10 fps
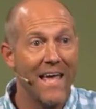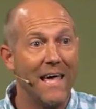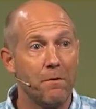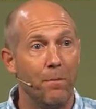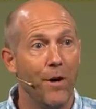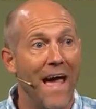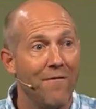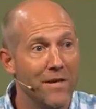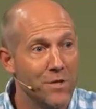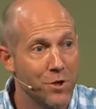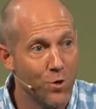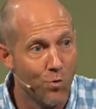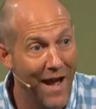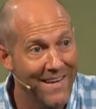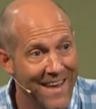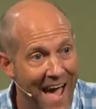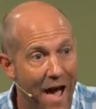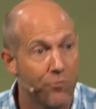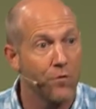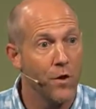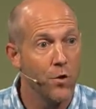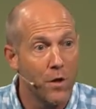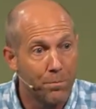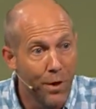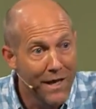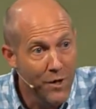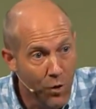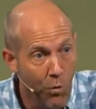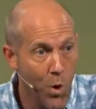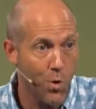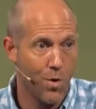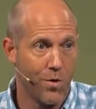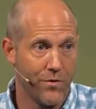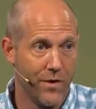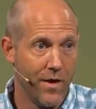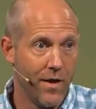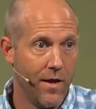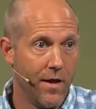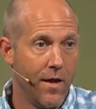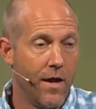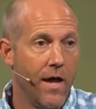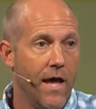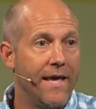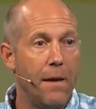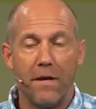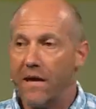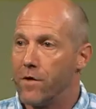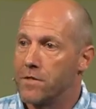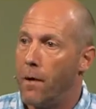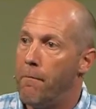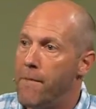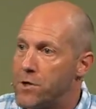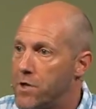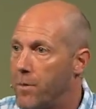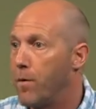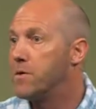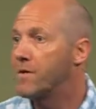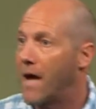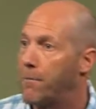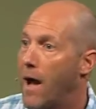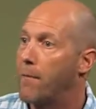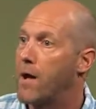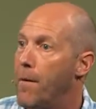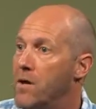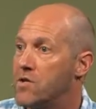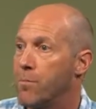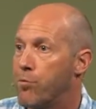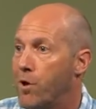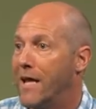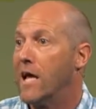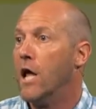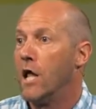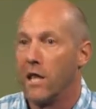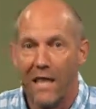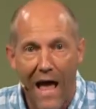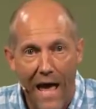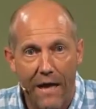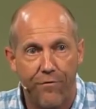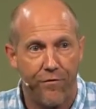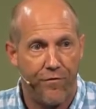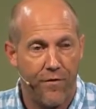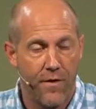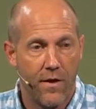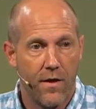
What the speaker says: He came to put heaven into you right now so that you could put it into the world. He came to give us a mission and a purpose. He's like, I'm coming to bring life.